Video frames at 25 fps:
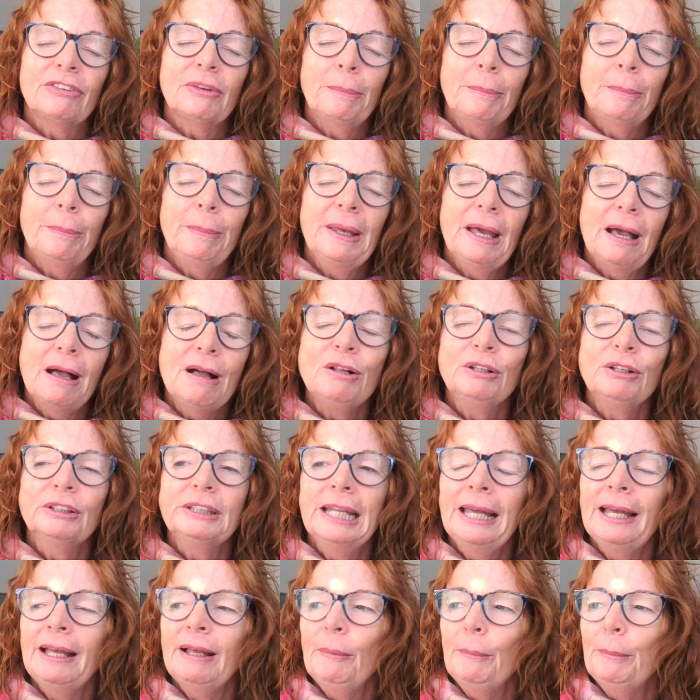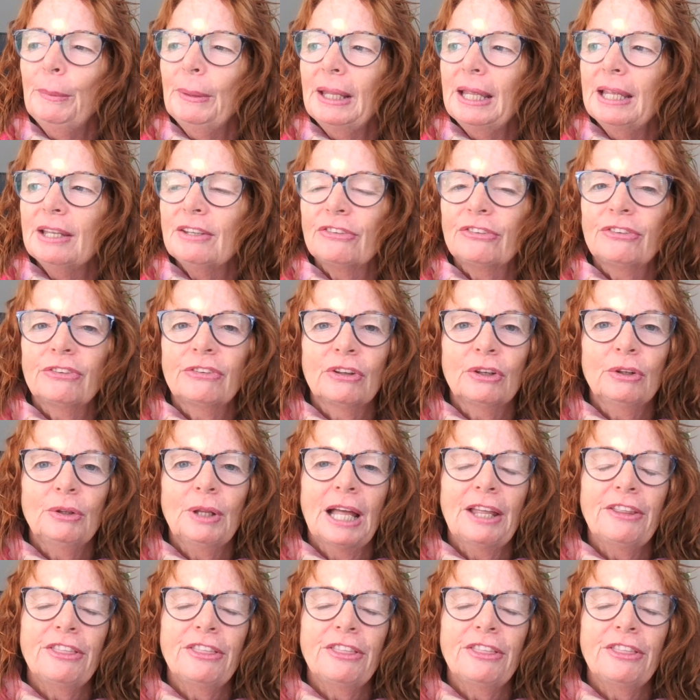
a bit old now, but it's still.